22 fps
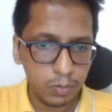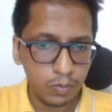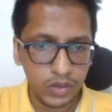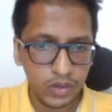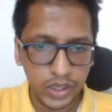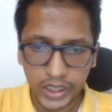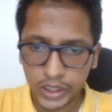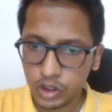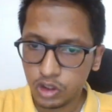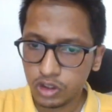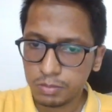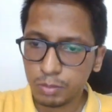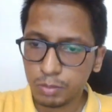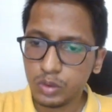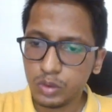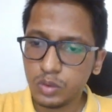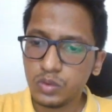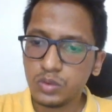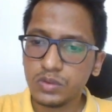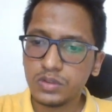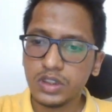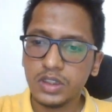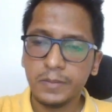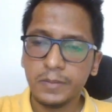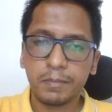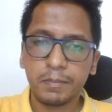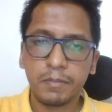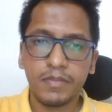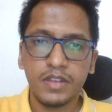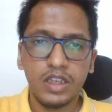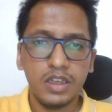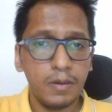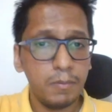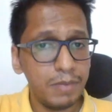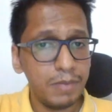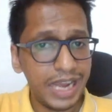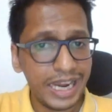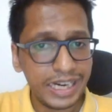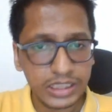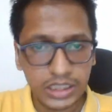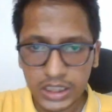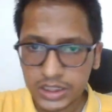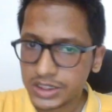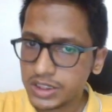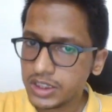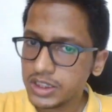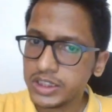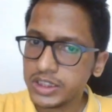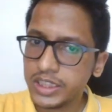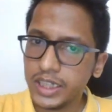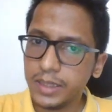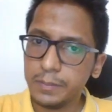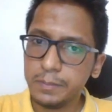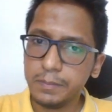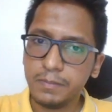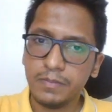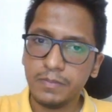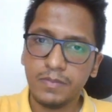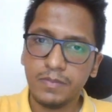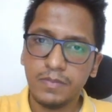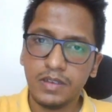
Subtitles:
Very good move. Black does the same.